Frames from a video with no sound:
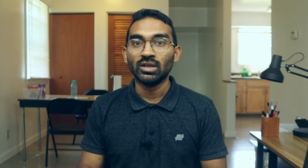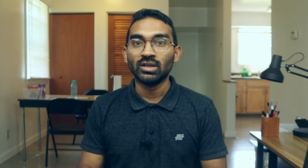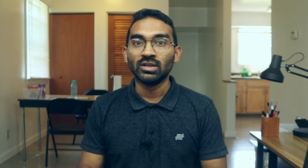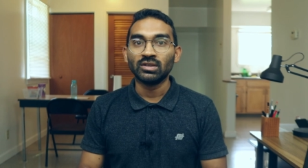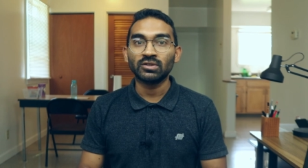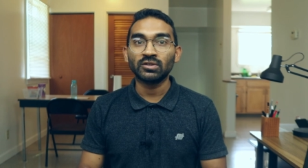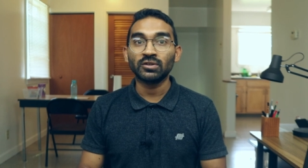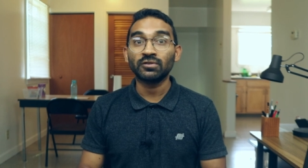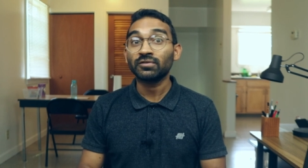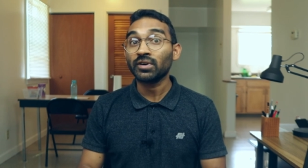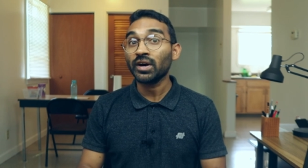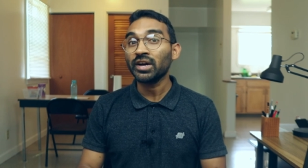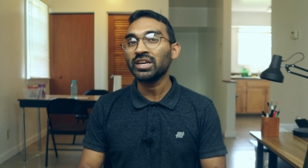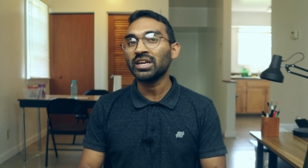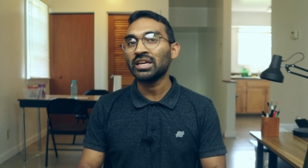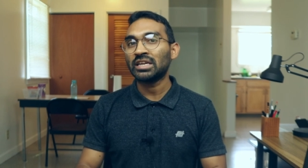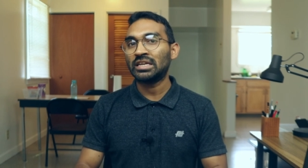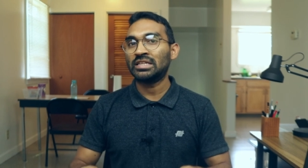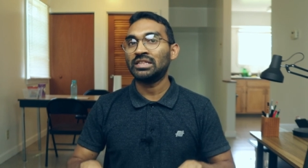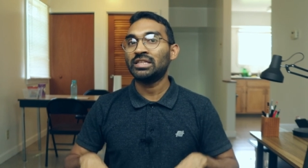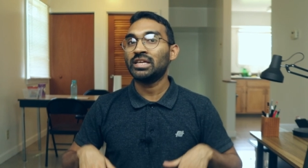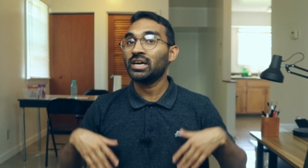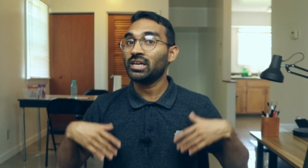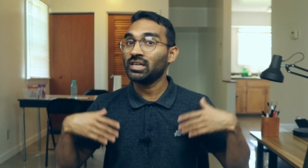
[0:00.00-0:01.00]
So
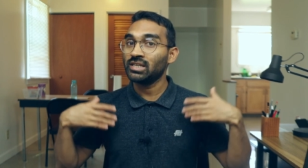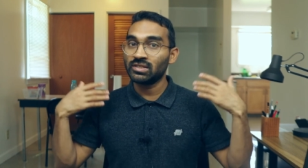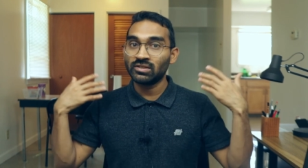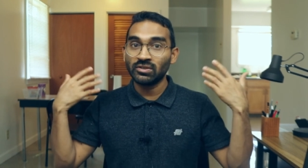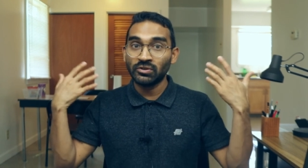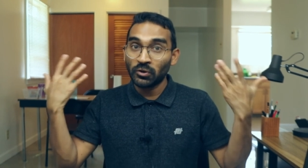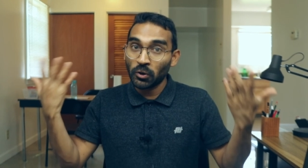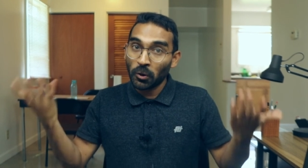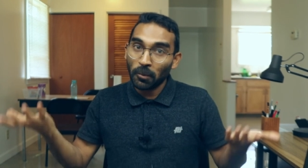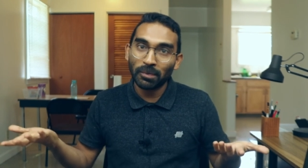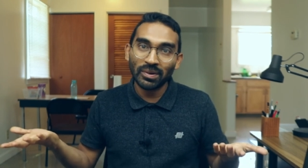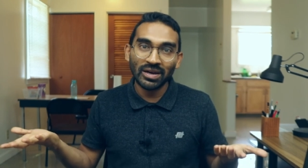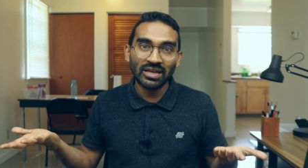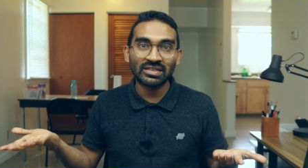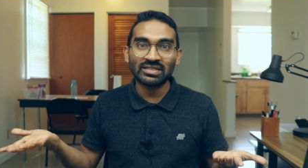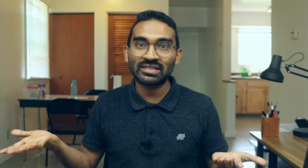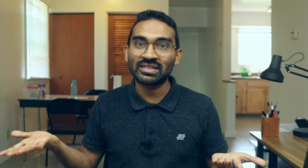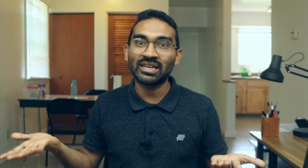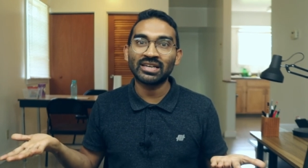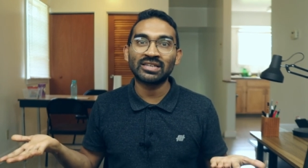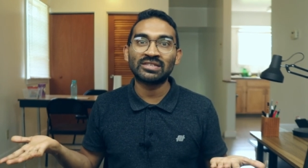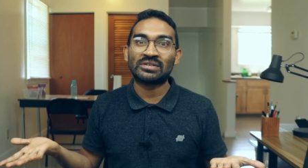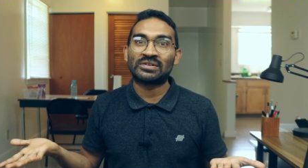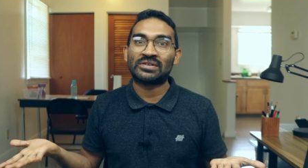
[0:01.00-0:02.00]
finally, there is no place
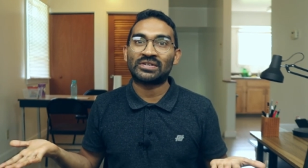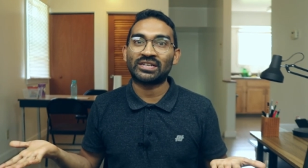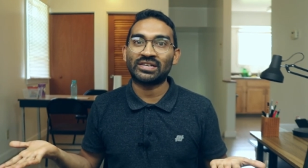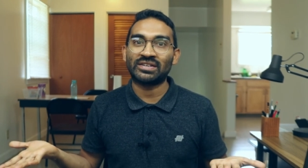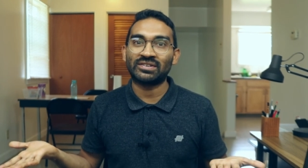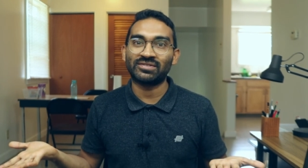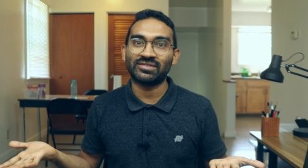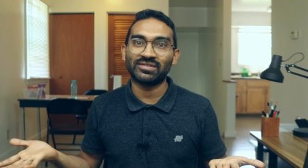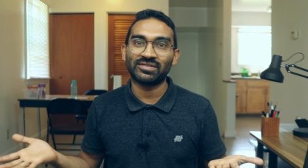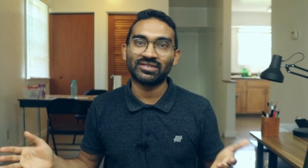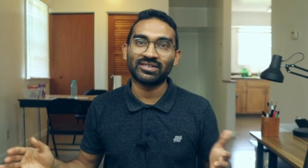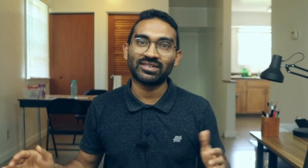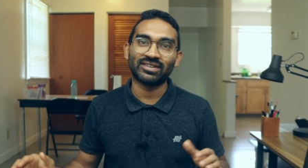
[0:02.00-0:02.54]
like Zotero.